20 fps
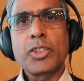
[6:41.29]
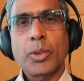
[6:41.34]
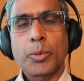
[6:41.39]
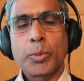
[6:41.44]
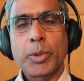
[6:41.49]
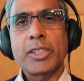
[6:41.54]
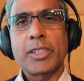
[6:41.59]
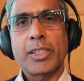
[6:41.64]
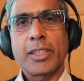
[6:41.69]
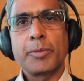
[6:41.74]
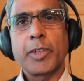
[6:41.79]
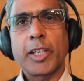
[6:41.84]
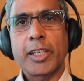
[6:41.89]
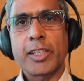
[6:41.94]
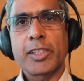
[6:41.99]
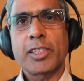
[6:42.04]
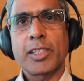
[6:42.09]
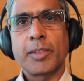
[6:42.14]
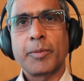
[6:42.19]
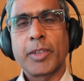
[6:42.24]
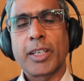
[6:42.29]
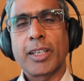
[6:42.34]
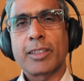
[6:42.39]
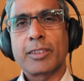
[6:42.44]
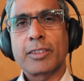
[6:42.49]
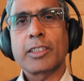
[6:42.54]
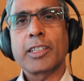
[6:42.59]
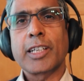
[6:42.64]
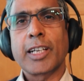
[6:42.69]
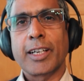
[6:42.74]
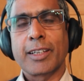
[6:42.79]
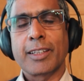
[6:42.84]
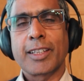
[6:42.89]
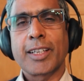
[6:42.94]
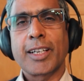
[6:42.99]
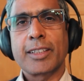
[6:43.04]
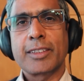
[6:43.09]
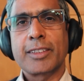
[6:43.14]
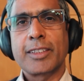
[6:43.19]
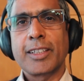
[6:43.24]
So we see very similar
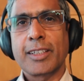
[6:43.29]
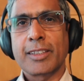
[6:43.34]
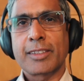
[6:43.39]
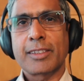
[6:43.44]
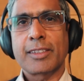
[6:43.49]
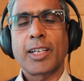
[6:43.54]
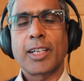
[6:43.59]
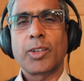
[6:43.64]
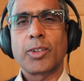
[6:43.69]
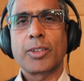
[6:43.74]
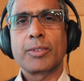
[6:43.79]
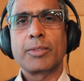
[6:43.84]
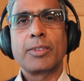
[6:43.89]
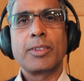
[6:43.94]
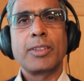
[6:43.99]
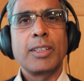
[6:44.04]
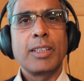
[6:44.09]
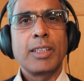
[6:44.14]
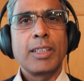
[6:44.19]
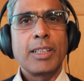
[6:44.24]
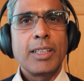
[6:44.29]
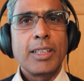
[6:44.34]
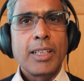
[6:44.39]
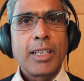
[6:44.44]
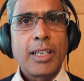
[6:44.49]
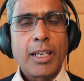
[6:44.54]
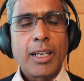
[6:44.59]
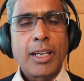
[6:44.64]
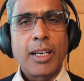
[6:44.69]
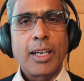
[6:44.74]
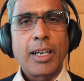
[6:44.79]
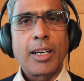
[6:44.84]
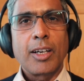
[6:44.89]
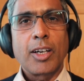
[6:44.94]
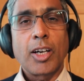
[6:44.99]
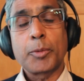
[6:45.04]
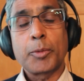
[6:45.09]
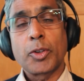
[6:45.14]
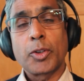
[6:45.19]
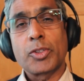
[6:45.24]
trend that yes, our,
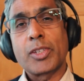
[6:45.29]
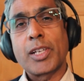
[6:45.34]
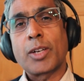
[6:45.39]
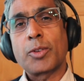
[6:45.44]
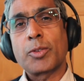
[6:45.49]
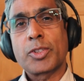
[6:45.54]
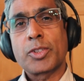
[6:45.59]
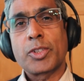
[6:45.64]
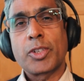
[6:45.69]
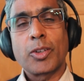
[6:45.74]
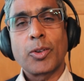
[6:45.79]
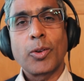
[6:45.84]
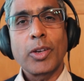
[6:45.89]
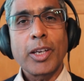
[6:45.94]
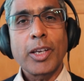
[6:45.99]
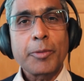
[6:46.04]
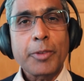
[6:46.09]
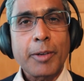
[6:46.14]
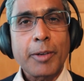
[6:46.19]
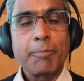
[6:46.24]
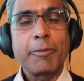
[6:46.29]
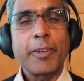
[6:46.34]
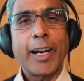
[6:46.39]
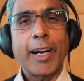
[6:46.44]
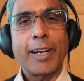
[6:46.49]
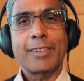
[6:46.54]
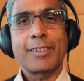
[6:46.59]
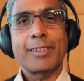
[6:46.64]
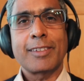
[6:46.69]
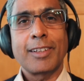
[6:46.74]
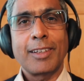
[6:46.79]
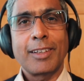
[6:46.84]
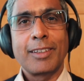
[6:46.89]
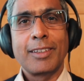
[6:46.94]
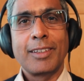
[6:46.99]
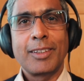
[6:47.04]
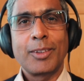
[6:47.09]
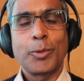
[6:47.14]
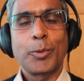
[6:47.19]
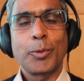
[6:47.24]
of course that was done only from fat
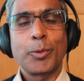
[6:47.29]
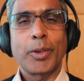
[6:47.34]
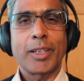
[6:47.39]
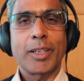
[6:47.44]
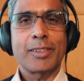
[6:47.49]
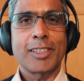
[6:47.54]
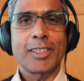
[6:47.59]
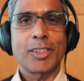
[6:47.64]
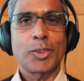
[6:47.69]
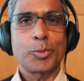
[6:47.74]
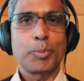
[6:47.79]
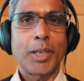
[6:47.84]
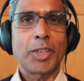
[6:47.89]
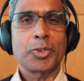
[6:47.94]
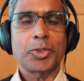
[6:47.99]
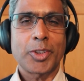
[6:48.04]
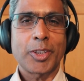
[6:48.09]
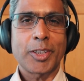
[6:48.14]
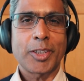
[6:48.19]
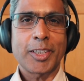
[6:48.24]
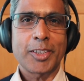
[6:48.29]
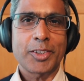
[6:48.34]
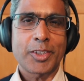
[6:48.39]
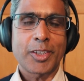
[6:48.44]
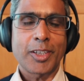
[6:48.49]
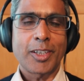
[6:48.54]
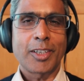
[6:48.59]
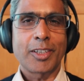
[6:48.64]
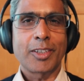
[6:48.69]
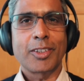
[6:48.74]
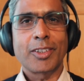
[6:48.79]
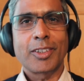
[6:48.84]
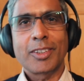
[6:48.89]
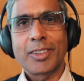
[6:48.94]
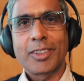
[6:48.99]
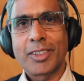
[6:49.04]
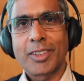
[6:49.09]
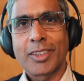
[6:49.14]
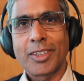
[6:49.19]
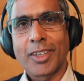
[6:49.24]
cell, whereas this mouse study is done
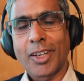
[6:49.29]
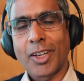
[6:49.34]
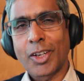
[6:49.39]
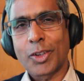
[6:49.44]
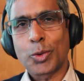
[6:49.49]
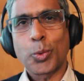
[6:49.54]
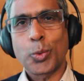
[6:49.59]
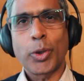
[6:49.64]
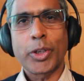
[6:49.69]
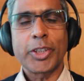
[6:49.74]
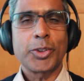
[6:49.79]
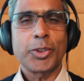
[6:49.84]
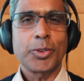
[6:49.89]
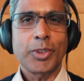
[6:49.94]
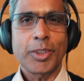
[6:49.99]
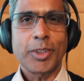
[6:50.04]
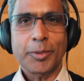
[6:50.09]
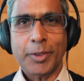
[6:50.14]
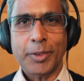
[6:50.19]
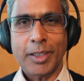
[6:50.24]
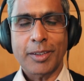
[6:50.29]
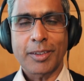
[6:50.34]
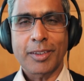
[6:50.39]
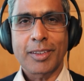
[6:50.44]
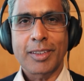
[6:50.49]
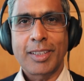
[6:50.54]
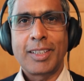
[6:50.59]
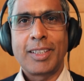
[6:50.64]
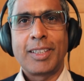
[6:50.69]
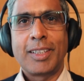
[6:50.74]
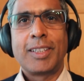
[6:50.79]
on 22 different